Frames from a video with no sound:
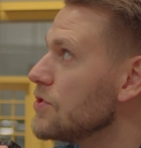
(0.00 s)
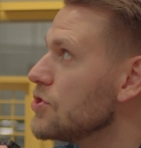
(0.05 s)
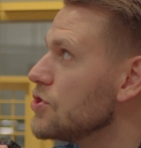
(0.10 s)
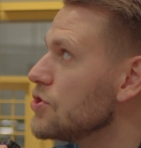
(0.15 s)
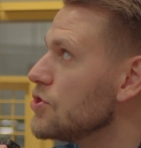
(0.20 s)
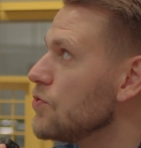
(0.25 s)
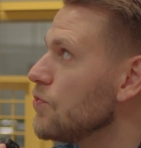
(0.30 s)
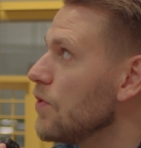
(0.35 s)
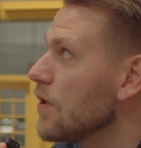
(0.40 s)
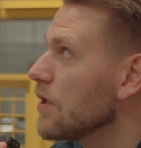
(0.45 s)

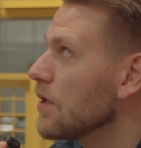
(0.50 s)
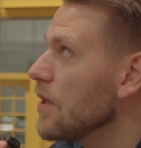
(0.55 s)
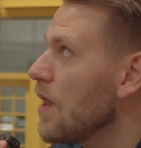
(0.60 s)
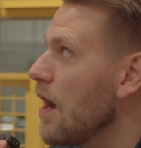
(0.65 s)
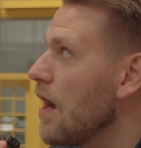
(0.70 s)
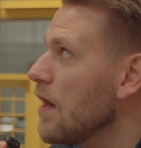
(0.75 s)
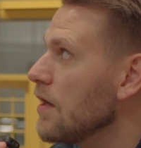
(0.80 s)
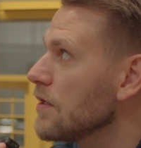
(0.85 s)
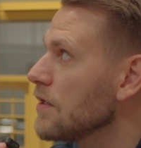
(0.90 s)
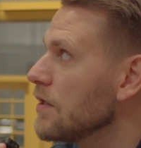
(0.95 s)
2
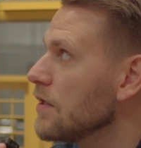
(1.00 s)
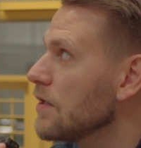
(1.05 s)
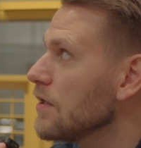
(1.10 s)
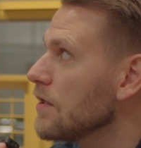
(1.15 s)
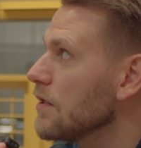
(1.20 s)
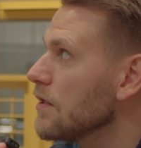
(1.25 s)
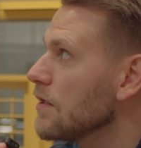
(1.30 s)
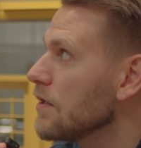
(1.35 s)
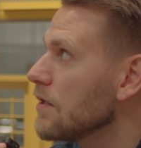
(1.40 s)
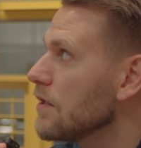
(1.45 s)
o'clock.
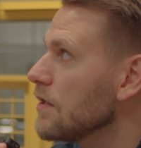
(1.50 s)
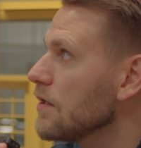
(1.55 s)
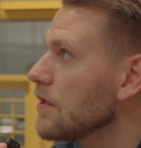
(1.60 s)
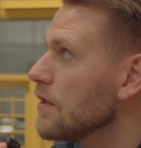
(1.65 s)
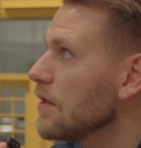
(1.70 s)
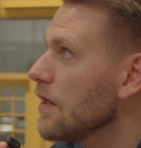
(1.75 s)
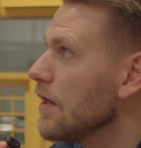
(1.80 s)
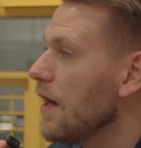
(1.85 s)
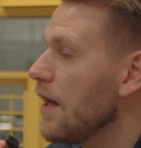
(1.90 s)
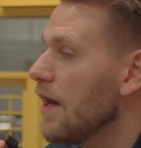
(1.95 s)

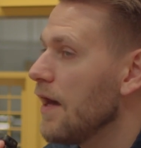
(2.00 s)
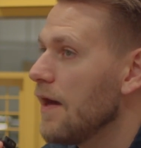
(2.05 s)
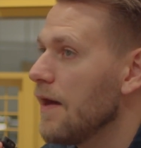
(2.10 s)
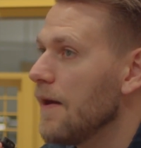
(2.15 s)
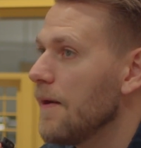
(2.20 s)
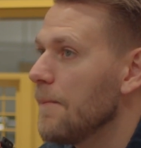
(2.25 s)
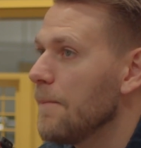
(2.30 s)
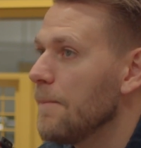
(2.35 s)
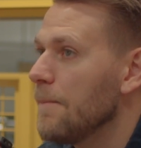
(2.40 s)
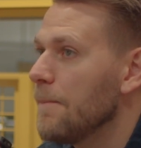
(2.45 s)

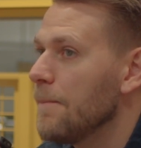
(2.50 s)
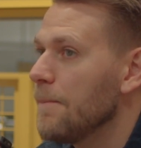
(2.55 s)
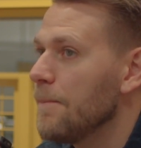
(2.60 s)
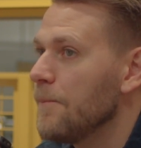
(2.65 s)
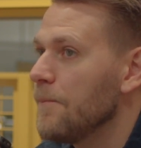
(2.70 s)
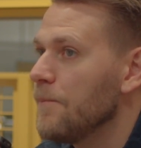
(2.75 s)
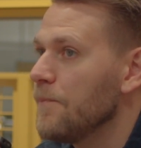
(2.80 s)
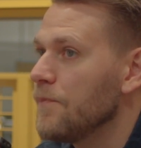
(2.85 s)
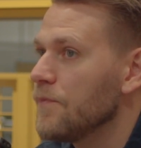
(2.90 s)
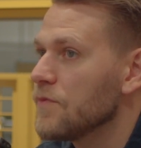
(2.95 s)
So
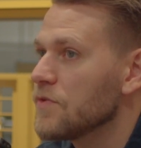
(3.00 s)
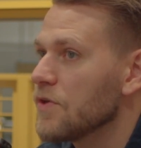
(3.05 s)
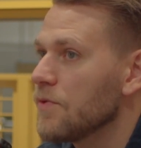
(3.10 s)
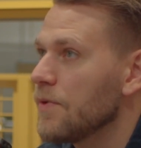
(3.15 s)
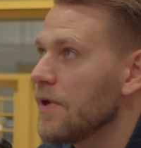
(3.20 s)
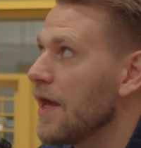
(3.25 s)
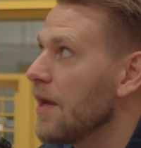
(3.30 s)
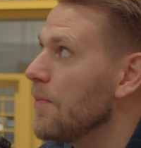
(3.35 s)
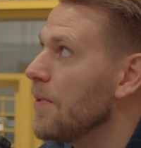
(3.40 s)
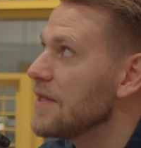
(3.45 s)
we
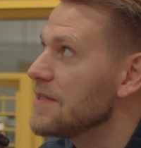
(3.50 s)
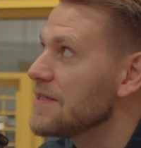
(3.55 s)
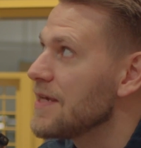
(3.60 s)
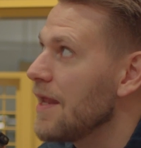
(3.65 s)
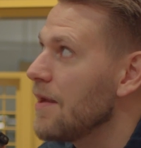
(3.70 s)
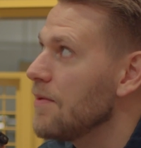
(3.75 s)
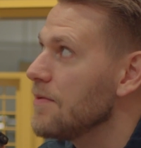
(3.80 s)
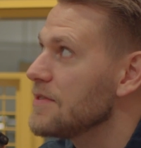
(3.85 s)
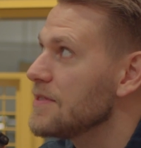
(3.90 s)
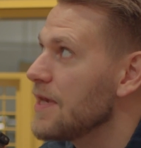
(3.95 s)
got about
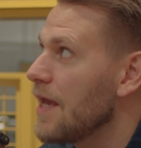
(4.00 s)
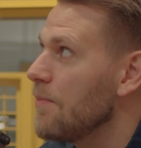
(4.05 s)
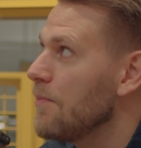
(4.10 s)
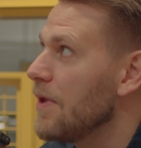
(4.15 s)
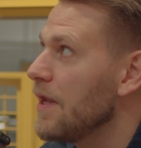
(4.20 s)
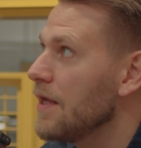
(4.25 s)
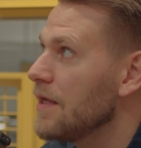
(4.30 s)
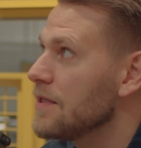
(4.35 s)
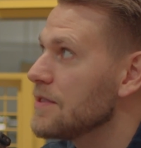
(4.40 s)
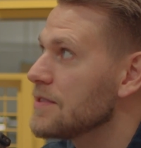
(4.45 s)
10
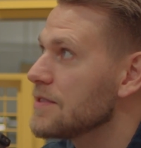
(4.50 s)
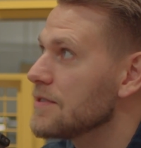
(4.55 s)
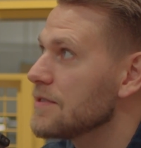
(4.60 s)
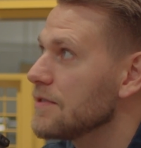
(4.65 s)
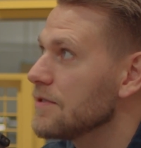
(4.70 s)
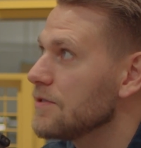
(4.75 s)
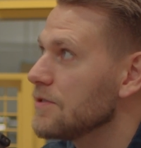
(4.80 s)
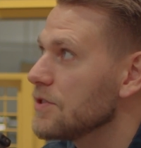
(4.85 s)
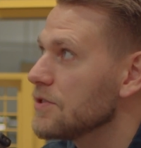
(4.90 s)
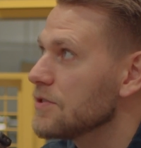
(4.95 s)

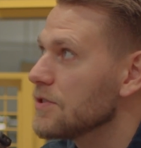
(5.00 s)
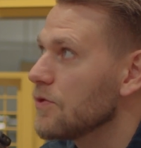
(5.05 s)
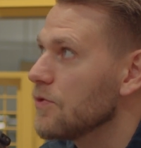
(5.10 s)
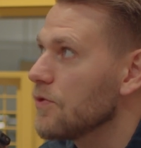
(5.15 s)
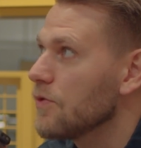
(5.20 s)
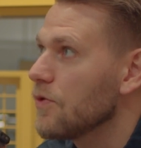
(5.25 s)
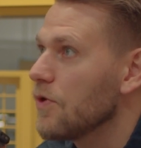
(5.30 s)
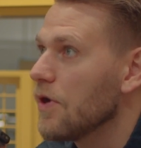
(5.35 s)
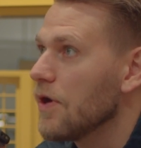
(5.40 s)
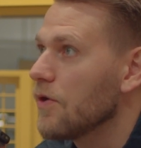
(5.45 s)
minutes, just a
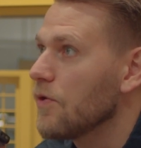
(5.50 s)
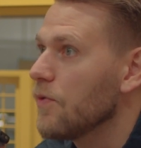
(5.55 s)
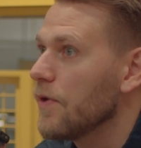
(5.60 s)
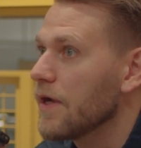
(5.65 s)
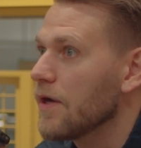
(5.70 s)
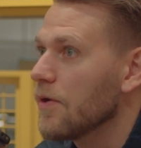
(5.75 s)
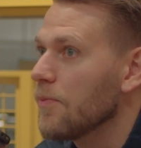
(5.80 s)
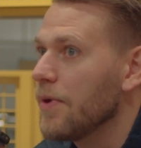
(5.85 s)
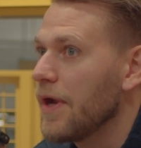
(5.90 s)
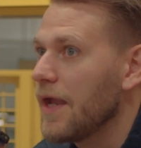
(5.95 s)

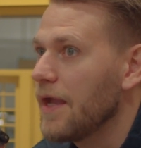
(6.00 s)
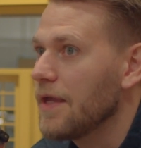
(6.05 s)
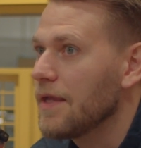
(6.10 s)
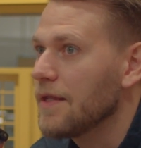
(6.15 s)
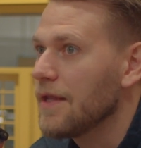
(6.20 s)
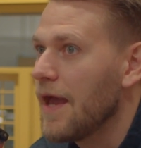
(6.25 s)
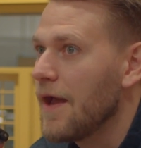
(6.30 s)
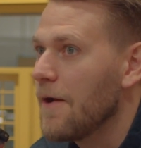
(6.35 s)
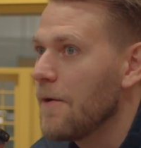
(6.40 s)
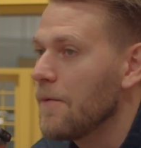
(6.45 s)
quicker break
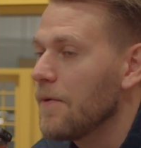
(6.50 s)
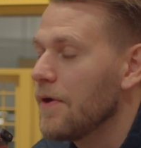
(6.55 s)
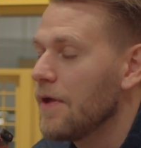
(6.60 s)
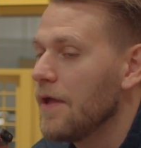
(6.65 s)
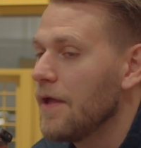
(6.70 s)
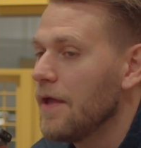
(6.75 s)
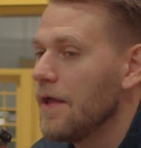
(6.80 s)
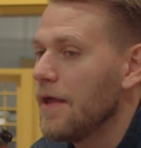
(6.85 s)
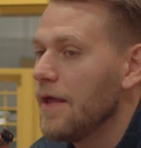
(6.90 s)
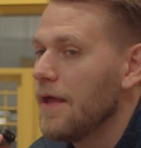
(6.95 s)
now.
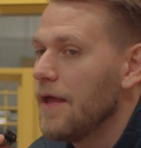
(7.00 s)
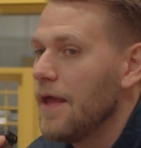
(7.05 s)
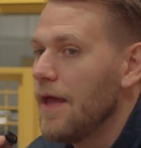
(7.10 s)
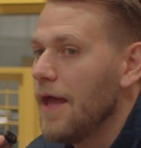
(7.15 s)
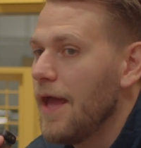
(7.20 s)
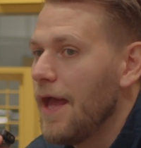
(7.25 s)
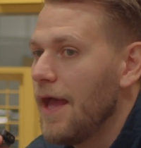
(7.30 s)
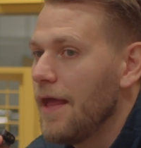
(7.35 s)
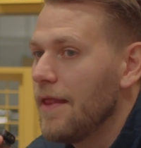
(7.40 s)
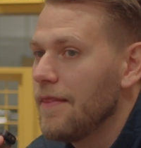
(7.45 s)

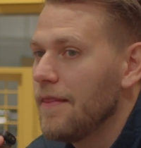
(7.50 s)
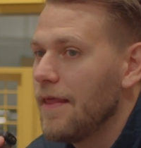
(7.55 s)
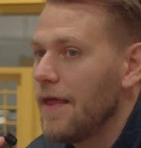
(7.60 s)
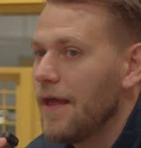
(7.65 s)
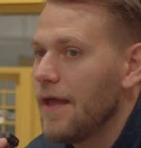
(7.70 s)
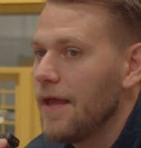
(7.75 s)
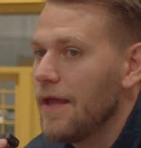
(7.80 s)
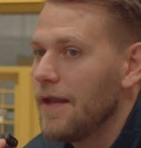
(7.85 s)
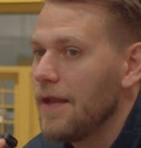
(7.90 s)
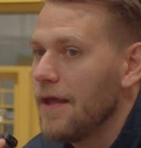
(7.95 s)
And
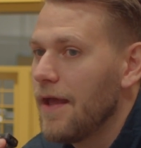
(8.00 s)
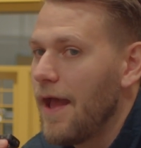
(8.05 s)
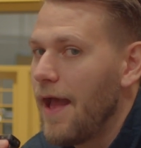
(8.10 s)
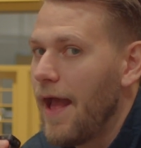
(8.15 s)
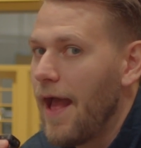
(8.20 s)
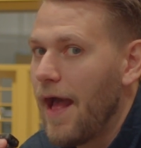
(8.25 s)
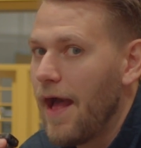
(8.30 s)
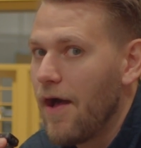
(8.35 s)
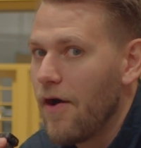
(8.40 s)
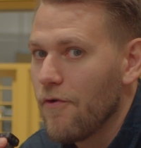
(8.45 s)
then
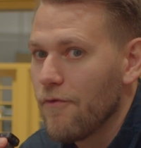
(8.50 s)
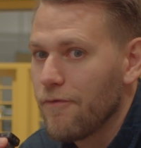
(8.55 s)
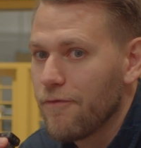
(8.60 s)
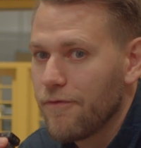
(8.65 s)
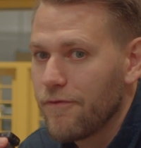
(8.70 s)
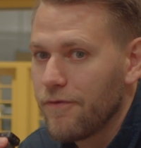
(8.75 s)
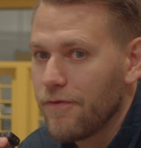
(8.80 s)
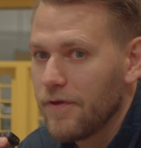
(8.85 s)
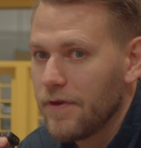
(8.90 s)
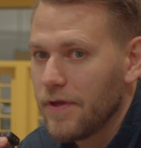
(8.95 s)

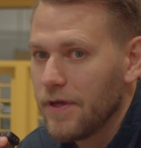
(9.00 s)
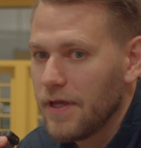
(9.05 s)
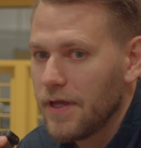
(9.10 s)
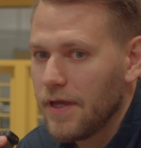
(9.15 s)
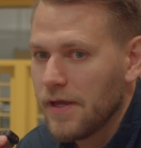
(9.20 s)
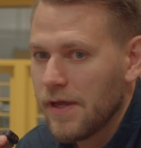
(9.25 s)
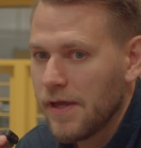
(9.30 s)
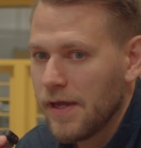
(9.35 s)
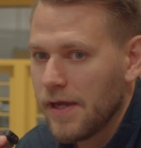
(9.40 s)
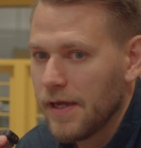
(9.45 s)
Alf
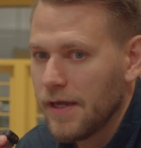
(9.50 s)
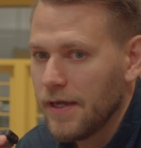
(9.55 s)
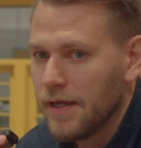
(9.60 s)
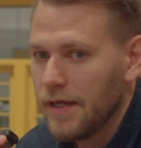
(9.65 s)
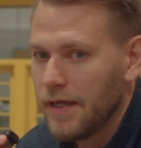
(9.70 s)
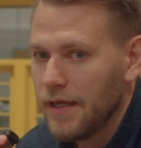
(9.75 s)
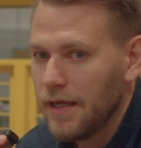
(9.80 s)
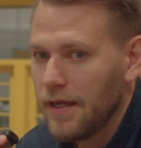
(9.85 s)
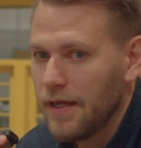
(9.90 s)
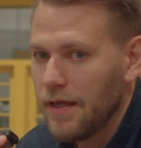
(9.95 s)

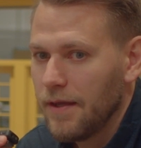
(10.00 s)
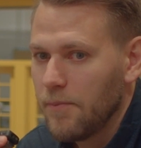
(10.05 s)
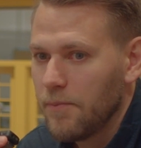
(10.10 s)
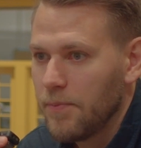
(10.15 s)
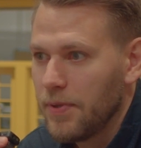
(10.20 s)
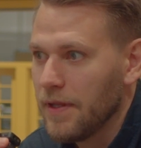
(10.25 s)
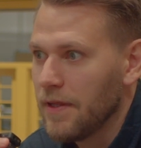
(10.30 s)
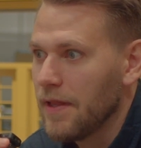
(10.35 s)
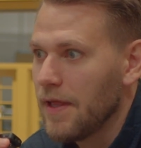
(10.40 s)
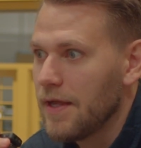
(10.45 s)

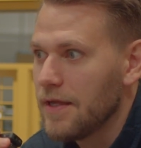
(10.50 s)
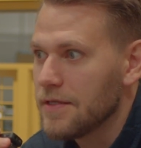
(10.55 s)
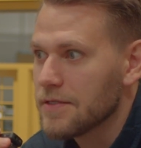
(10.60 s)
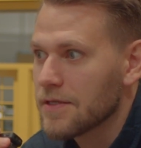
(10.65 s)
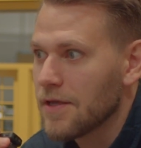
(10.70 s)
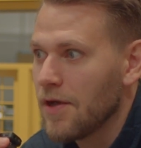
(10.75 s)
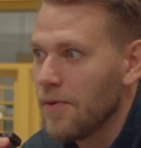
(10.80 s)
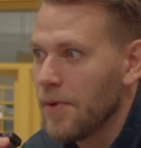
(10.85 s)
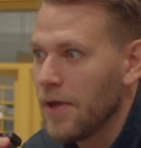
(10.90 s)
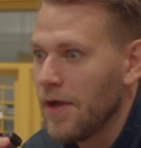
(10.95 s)
Pilla is
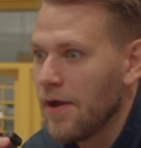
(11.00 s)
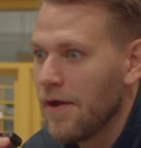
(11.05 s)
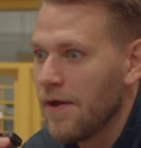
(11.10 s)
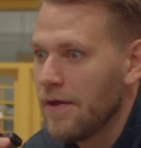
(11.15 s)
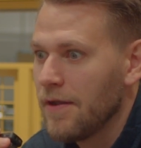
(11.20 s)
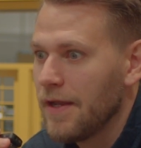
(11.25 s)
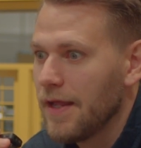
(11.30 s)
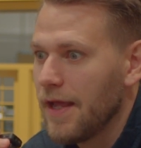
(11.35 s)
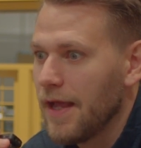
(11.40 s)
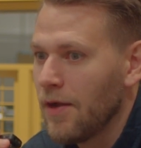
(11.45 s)
coming
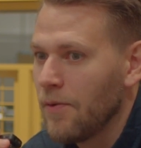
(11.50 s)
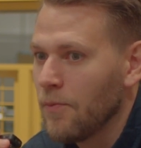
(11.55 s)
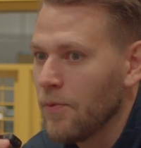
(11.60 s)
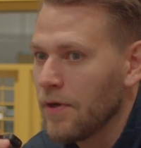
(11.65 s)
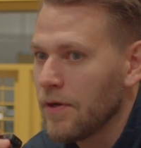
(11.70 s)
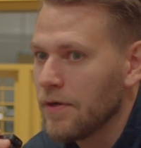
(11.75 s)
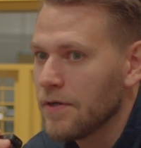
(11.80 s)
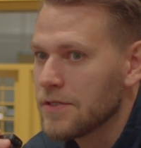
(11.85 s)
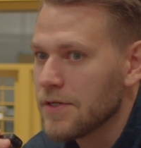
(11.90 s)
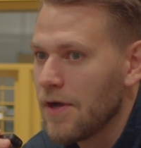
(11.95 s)
on, and we're
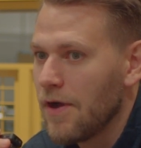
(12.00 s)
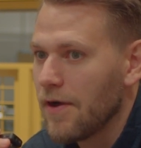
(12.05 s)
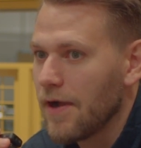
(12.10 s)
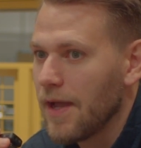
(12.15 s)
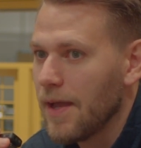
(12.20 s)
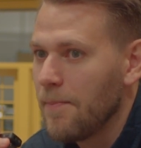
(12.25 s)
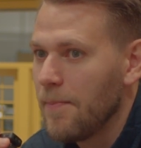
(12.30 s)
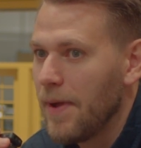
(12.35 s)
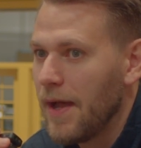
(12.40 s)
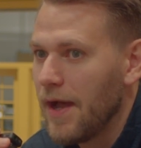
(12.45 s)
going to
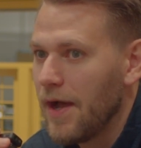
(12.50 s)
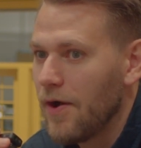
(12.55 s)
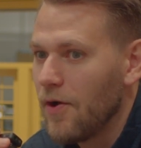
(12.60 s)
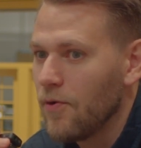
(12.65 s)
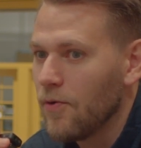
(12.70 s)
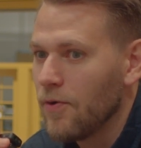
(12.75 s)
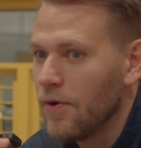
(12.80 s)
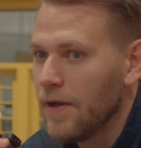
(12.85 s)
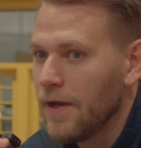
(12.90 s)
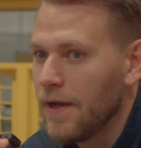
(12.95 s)
talk
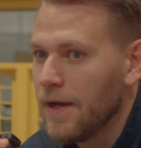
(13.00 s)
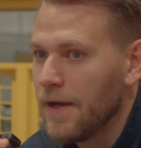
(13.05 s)
about